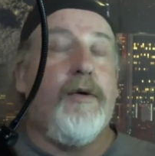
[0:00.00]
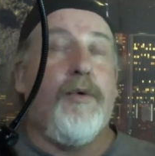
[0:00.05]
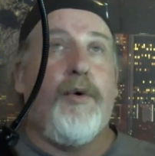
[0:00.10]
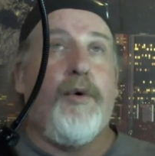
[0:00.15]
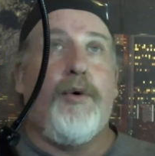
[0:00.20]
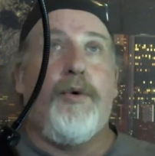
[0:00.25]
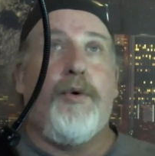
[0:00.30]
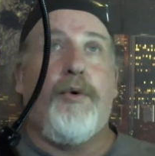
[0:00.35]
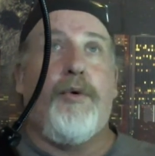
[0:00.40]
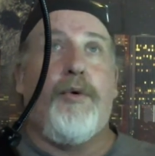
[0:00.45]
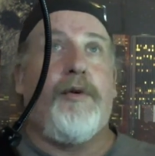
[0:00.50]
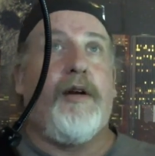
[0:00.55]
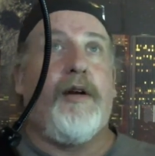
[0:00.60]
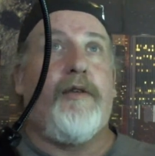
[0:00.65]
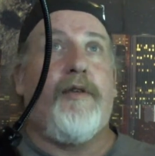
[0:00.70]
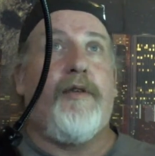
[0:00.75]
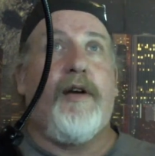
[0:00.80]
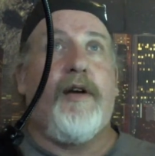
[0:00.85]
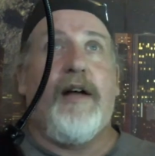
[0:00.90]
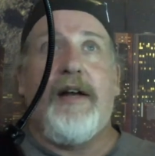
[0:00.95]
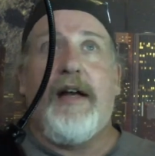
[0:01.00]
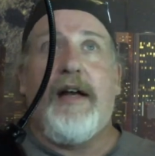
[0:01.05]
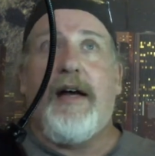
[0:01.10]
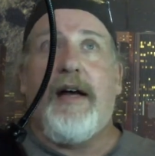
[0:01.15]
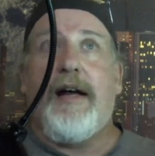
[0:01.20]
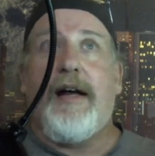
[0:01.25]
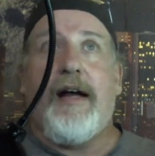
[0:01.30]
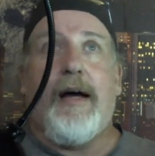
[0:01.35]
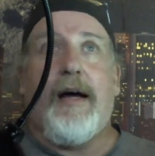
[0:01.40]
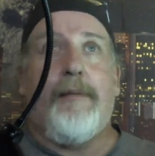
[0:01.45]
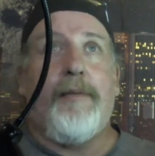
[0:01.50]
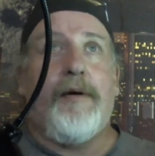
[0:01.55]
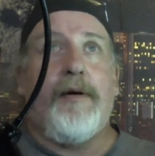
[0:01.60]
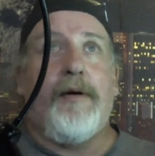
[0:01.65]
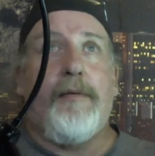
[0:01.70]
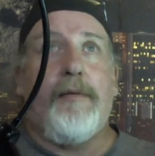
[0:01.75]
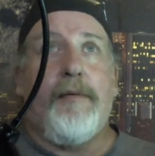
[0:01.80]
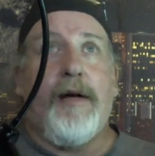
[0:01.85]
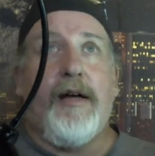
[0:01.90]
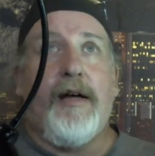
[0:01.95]
Whew, never had that happen
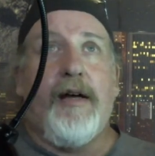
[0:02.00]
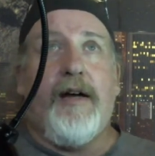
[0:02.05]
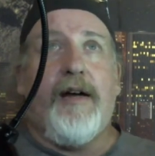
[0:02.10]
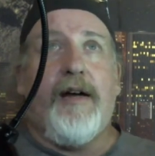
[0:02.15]
to me.